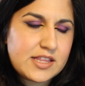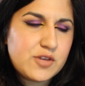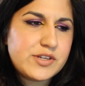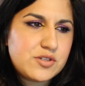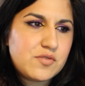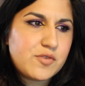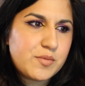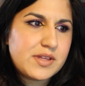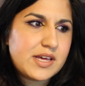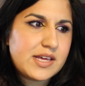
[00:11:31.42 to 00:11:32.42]
original
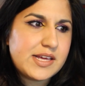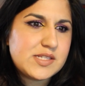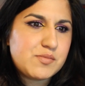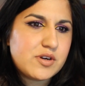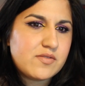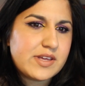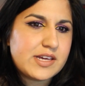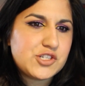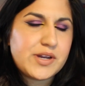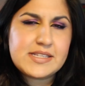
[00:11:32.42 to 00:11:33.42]
formula is more of
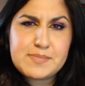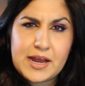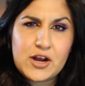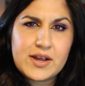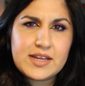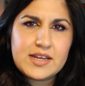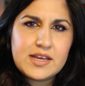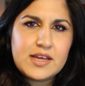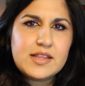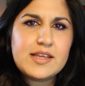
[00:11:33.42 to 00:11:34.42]
like a transparent,
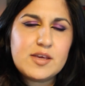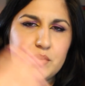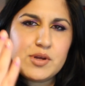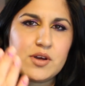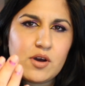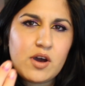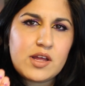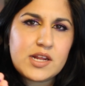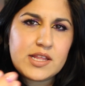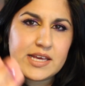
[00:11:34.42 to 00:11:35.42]
like you put it
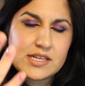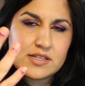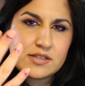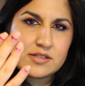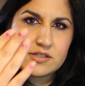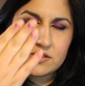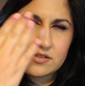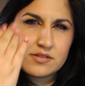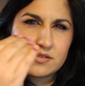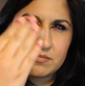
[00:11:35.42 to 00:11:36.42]
on and it like
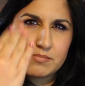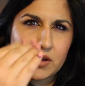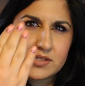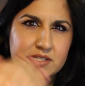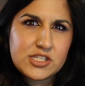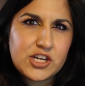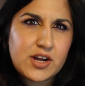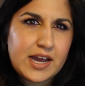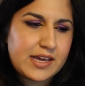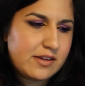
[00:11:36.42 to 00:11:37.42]
melts into
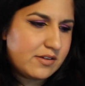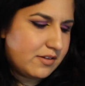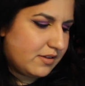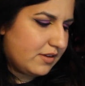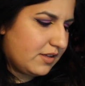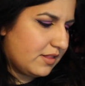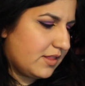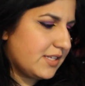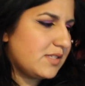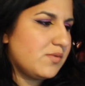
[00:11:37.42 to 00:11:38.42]
your eye.
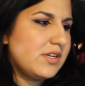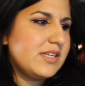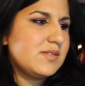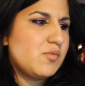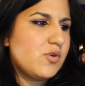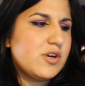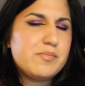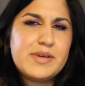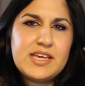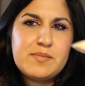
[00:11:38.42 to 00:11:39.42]
This one is
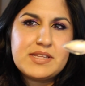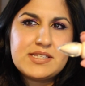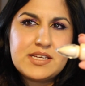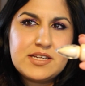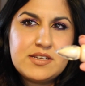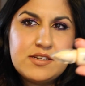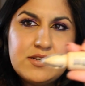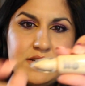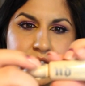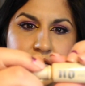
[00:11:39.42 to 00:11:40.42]
more pigmented.
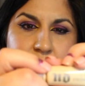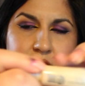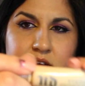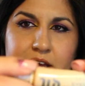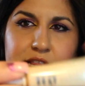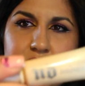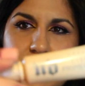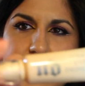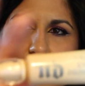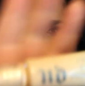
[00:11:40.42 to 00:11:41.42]
And look
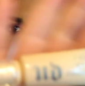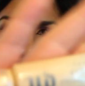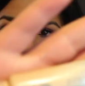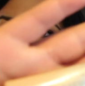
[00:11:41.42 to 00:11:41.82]
at the cute bottle,